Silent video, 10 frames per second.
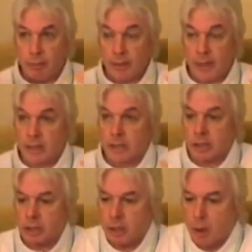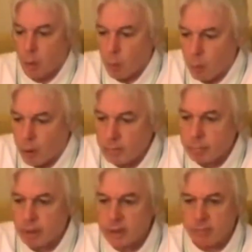But that's just one
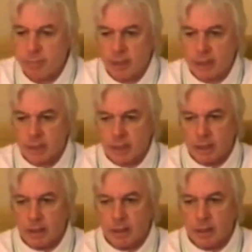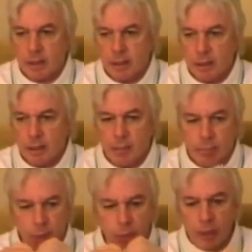possibility
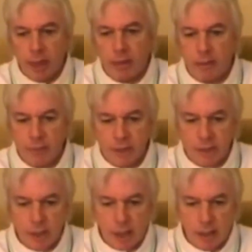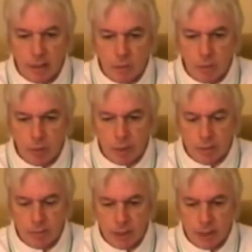pulled out of the silent all
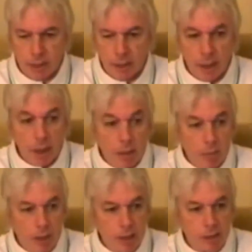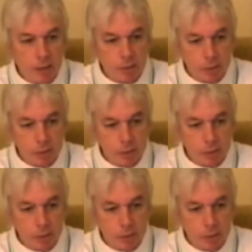possibility. And when I stop